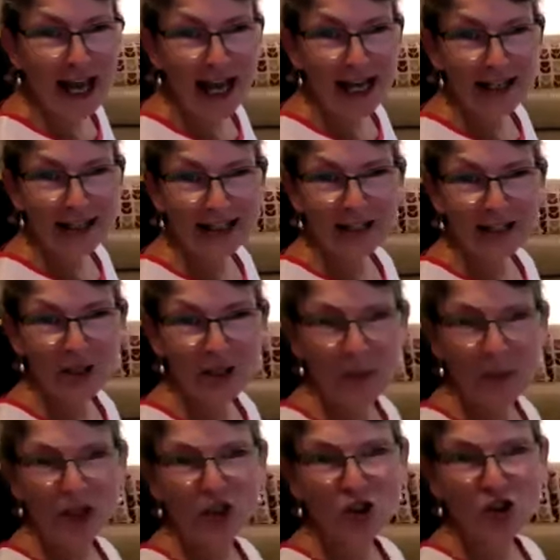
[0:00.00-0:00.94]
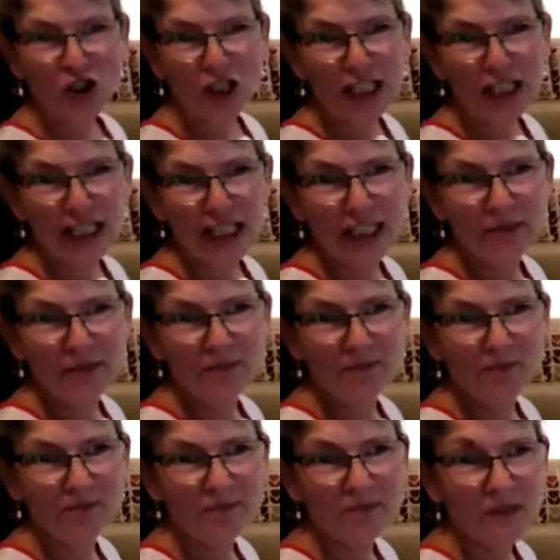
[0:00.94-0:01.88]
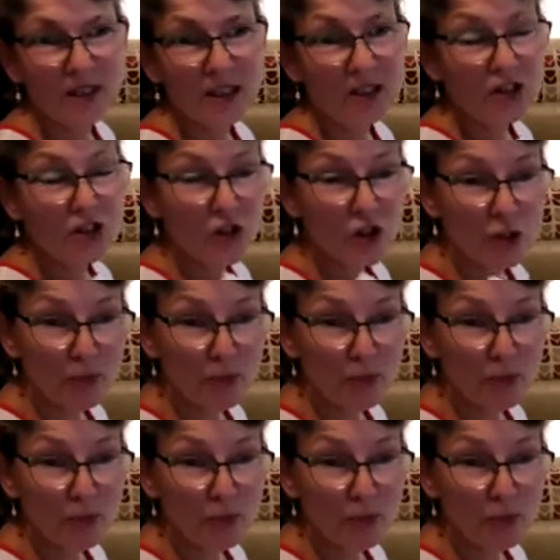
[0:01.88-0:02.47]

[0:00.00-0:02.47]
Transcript: X, it's a bit trickier. So it's